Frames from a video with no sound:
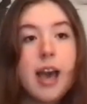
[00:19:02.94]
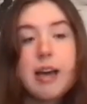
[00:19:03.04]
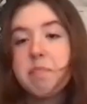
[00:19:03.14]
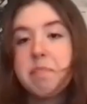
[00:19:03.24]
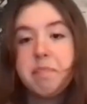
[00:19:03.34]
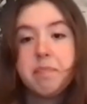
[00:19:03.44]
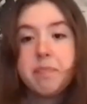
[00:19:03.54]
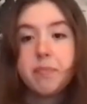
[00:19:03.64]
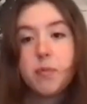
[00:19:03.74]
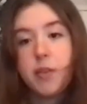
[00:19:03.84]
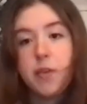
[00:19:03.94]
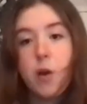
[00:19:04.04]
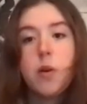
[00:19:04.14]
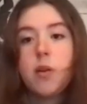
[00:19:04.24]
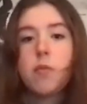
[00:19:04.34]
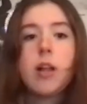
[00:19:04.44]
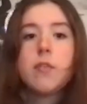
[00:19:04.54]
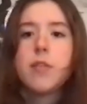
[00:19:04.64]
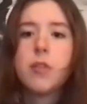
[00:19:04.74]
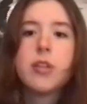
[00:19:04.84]
that we felt were
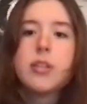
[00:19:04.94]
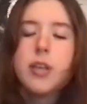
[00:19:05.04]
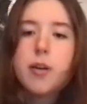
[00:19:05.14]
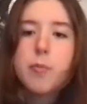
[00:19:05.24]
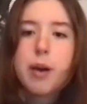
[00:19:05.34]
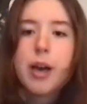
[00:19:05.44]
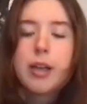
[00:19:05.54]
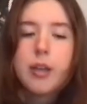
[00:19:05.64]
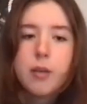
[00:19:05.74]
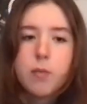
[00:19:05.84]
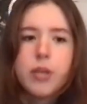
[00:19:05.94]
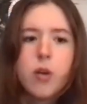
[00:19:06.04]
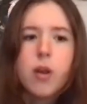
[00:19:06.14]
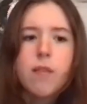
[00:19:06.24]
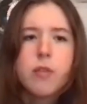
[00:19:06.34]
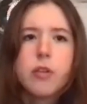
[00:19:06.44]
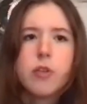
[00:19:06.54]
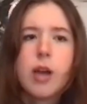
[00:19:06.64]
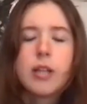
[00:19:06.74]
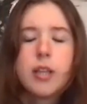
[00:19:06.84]
relevant for this year, but we don't ever
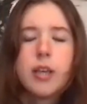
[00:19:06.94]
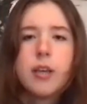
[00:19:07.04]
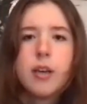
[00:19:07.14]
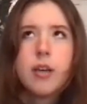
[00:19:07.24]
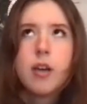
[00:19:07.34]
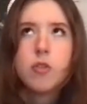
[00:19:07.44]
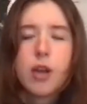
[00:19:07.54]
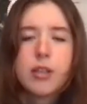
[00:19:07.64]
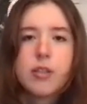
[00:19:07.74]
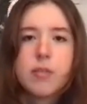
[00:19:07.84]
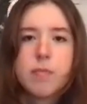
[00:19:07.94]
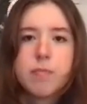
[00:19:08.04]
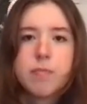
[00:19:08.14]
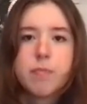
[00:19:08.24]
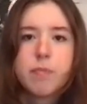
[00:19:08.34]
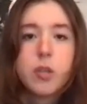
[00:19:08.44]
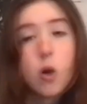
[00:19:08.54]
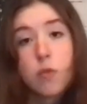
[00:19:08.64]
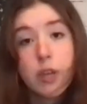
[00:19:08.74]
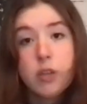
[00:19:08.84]
directly address
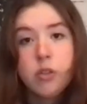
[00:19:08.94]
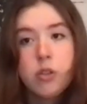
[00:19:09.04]
COVID.